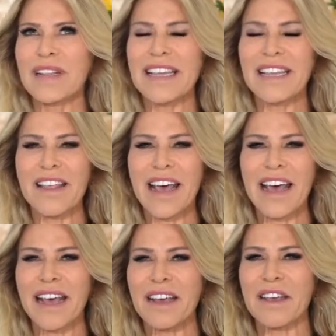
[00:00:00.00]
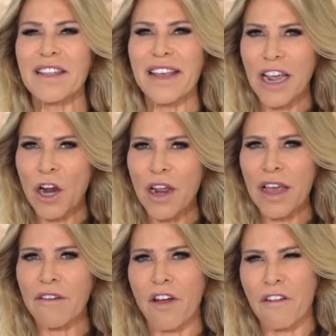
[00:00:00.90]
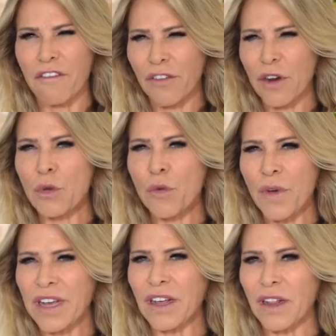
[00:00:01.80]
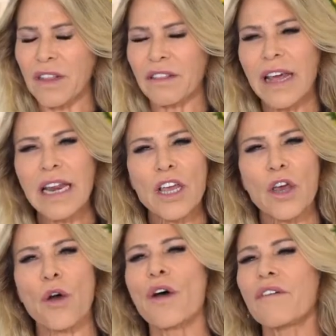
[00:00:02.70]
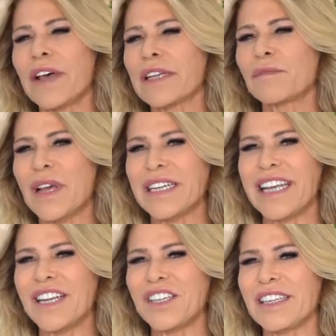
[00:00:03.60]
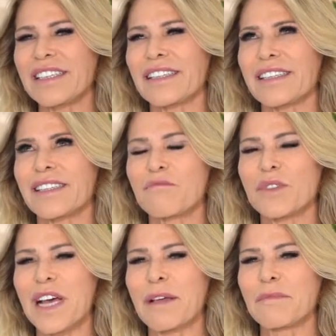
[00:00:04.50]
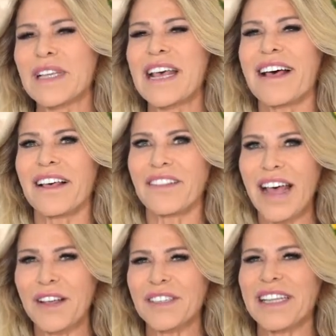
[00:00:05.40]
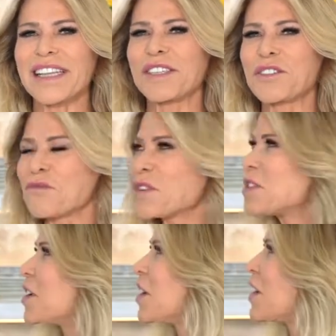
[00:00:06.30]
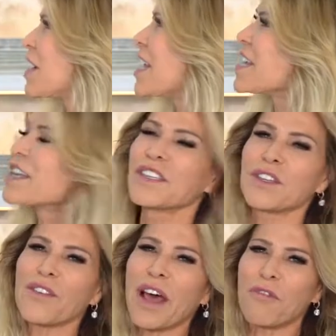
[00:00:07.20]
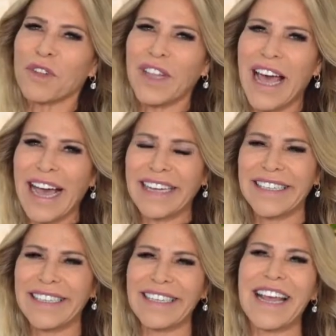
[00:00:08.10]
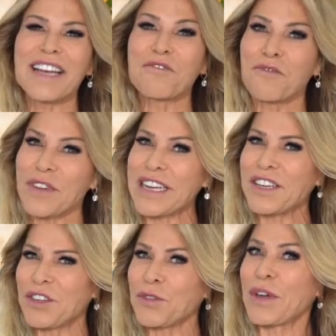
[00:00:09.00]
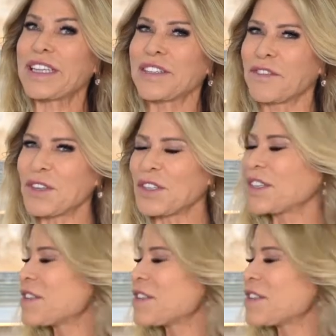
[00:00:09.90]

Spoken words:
in the area of our free will, letting go of expectations sometimes allows us to return to that relaxed and rejoicing